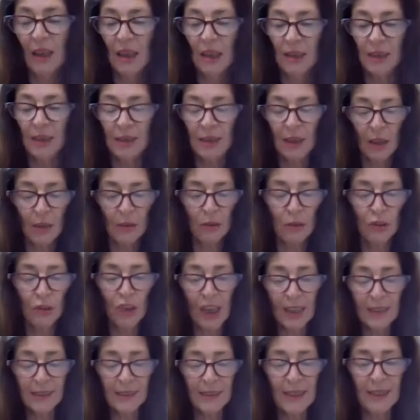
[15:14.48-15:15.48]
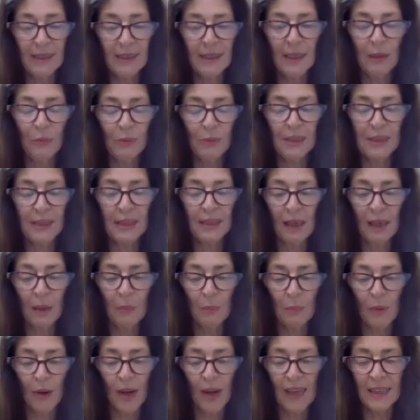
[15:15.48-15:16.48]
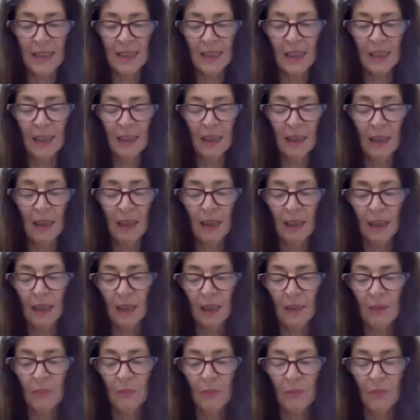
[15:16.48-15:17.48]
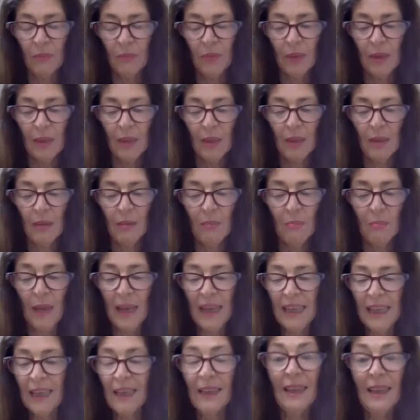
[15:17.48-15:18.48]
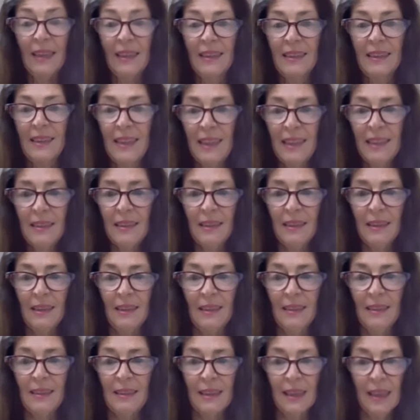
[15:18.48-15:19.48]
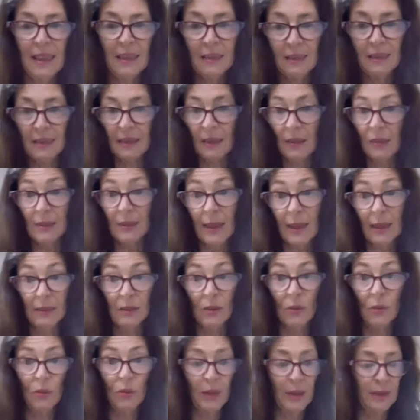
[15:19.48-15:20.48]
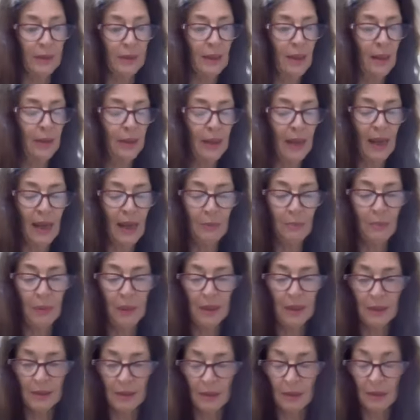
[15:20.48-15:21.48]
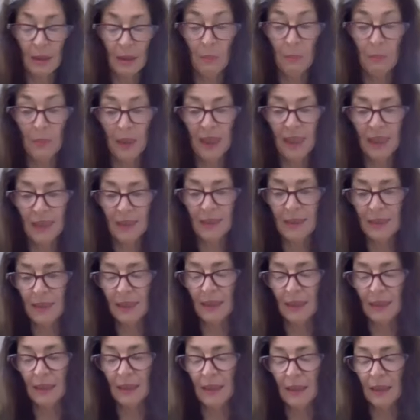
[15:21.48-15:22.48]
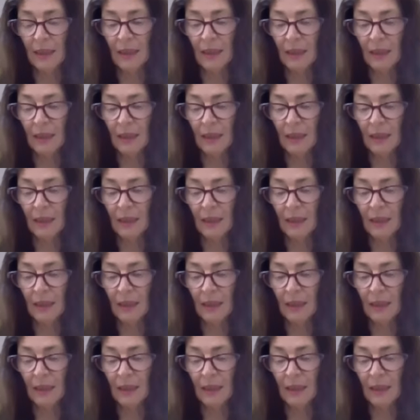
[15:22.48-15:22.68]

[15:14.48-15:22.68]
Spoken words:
So just as he was celebrating making a dint in his debts, because that's all that's going to happen is a mere dint,